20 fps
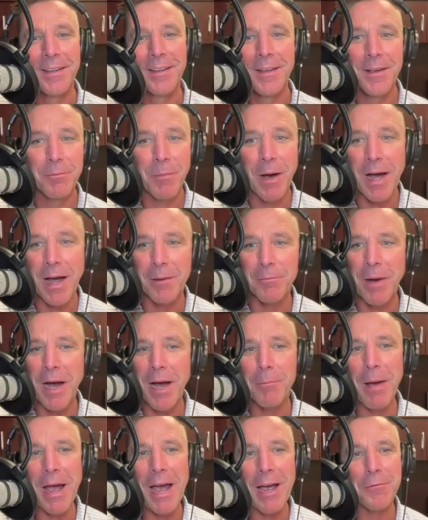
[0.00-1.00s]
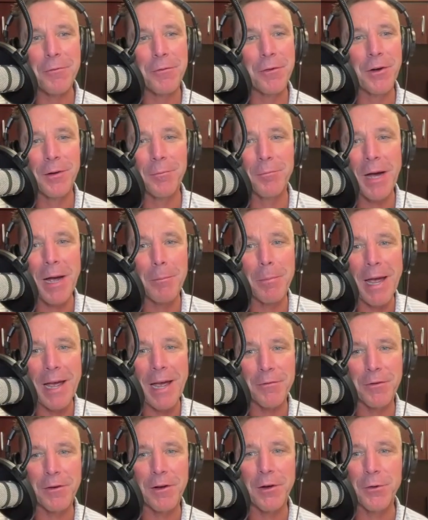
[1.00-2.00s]
My back
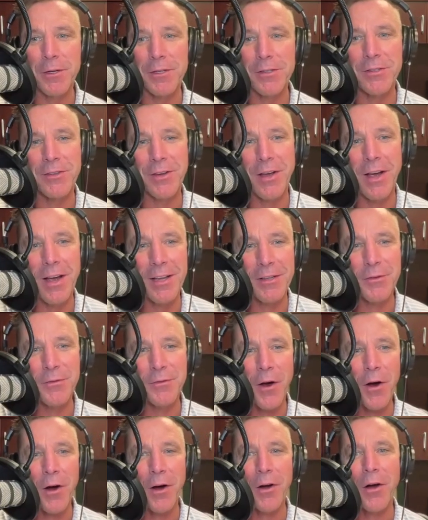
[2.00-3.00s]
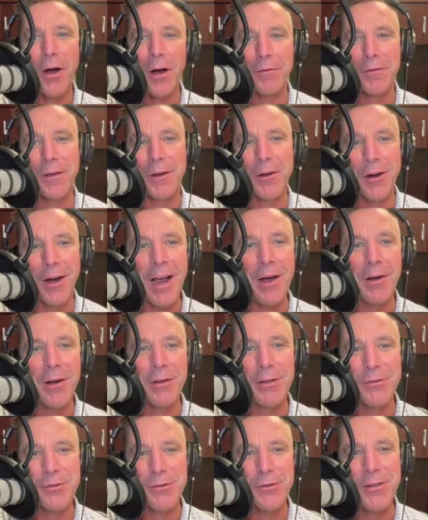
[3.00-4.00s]
foot was as far off the ground
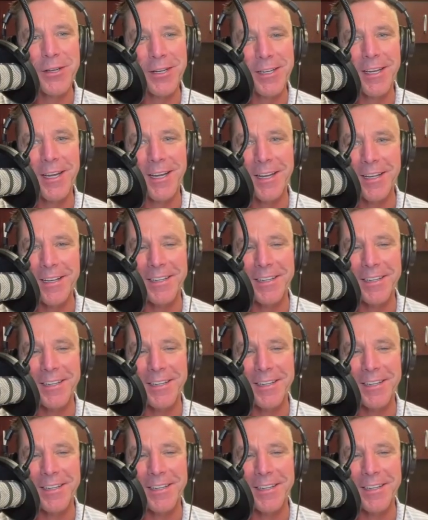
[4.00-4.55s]
as you could get it.